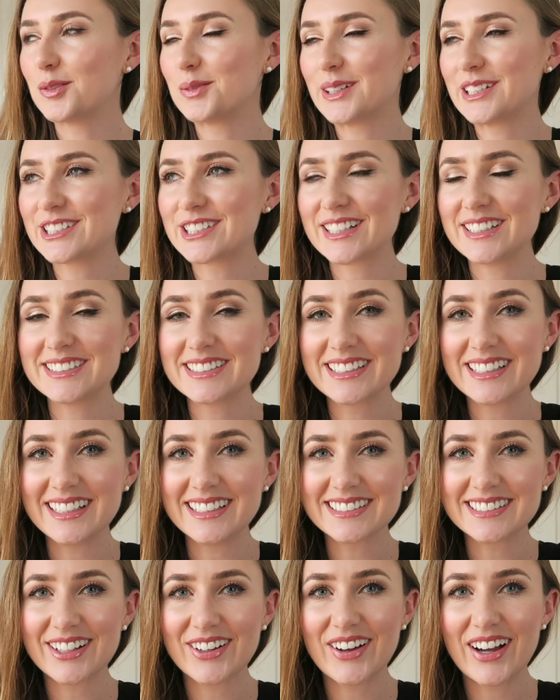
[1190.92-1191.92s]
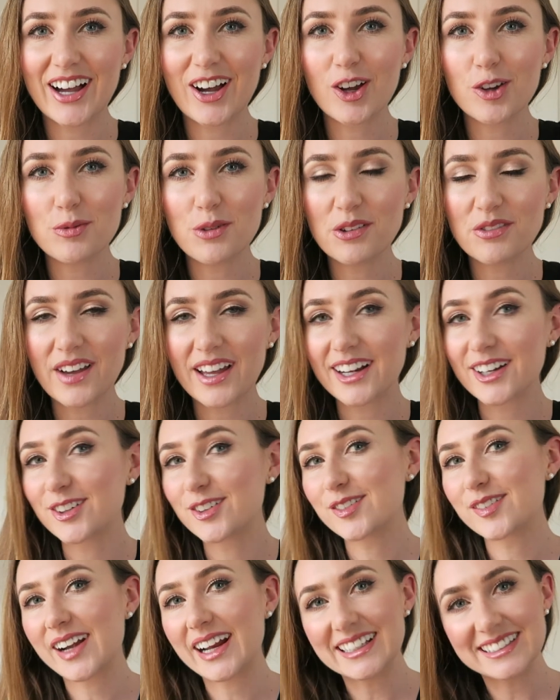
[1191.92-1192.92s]
we shall see. So I hope you've had a
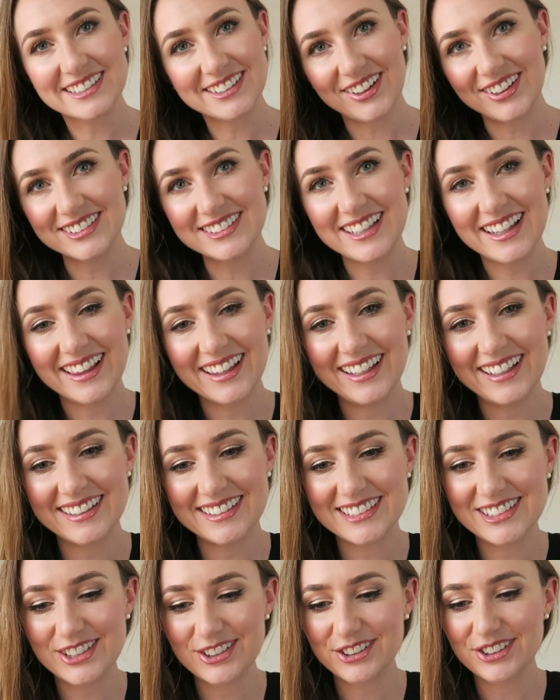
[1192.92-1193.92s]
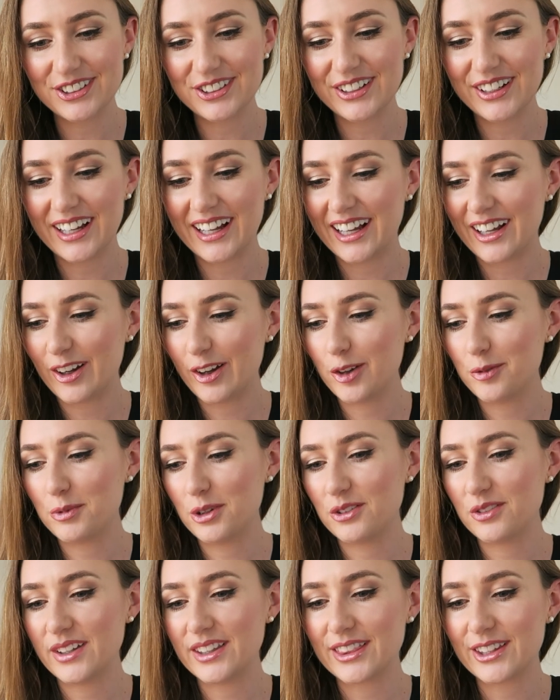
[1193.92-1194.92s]
great start to the year too. I hope
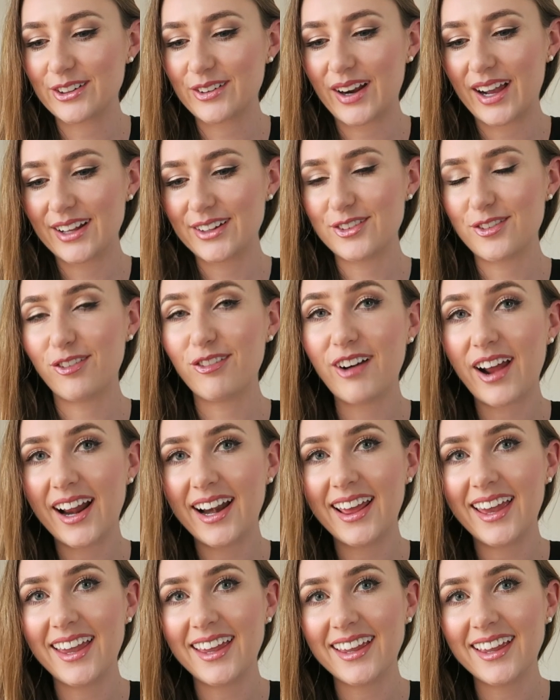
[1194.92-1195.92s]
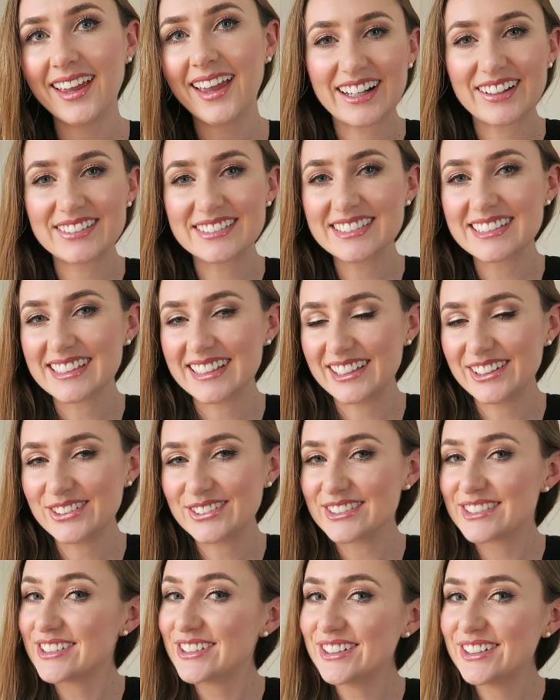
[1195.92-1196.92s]
you've hit the ground running, and I'll see
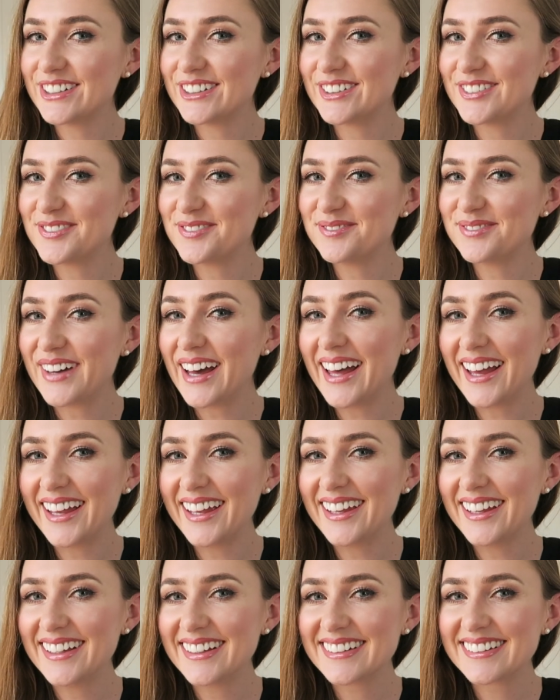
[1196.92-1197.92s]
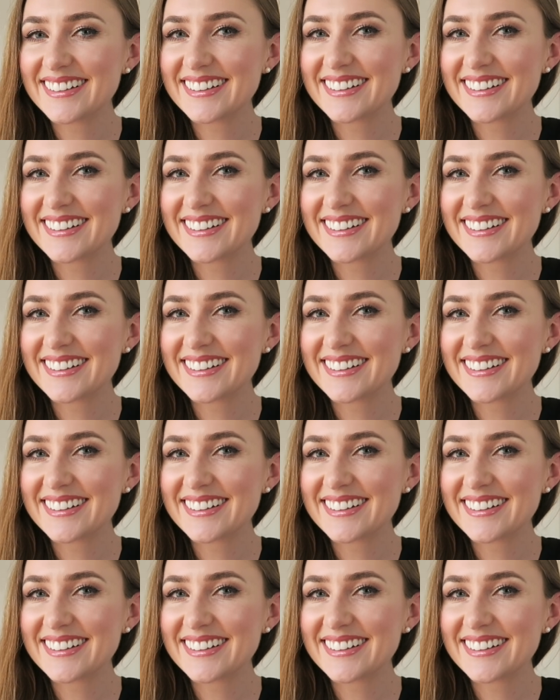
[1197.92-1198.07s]
you soon. Bye.